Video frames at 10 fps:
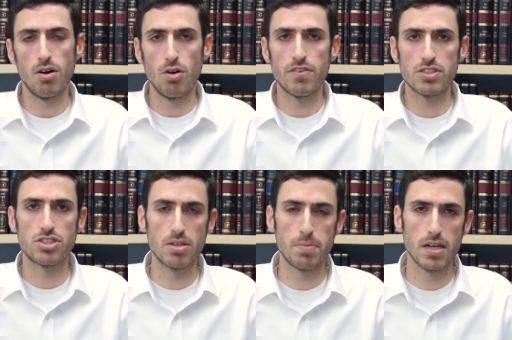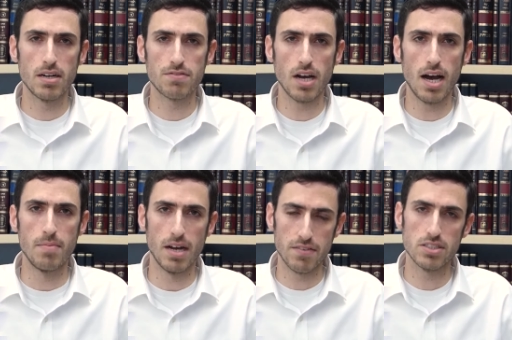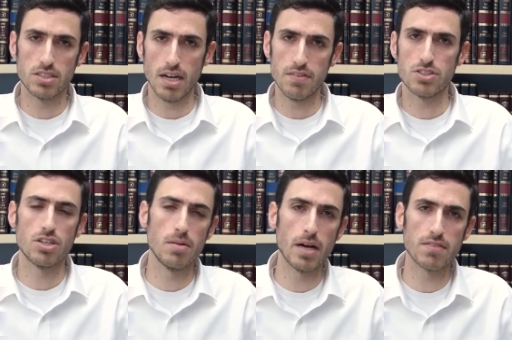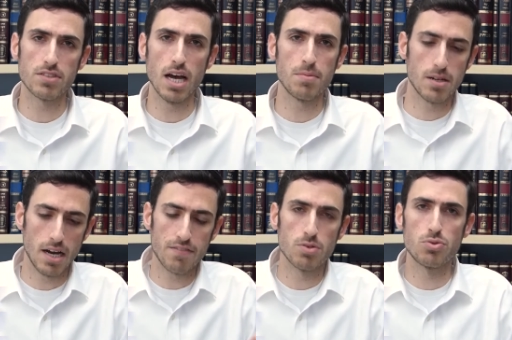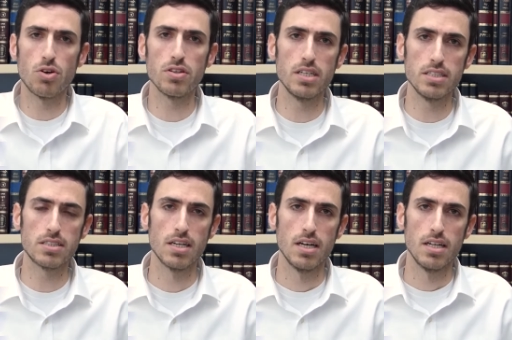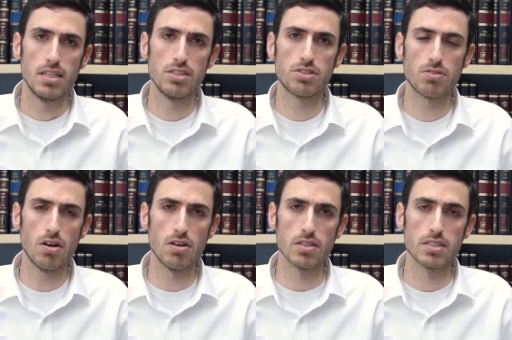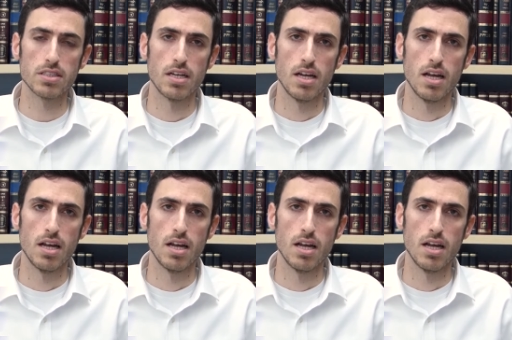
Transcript: over a certain period of time. Every certain amount of time, we're gonna have to roll these scrolls.